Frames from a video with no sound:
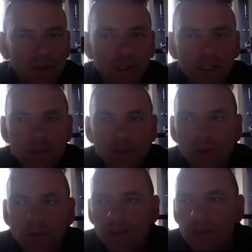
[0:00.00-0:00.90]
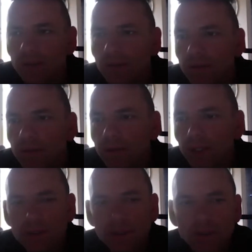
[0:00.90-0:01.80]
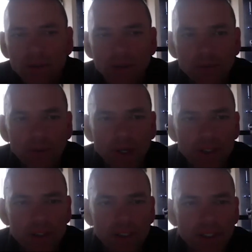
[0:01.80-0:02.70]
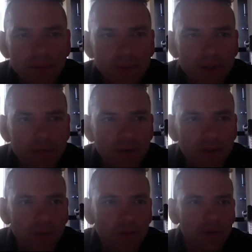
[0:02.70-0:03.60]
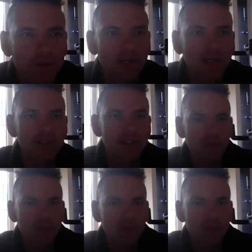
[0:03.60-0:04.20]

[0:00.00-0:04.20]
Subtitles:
Things are good. Things are good. We're actually, believe it or not, we're actually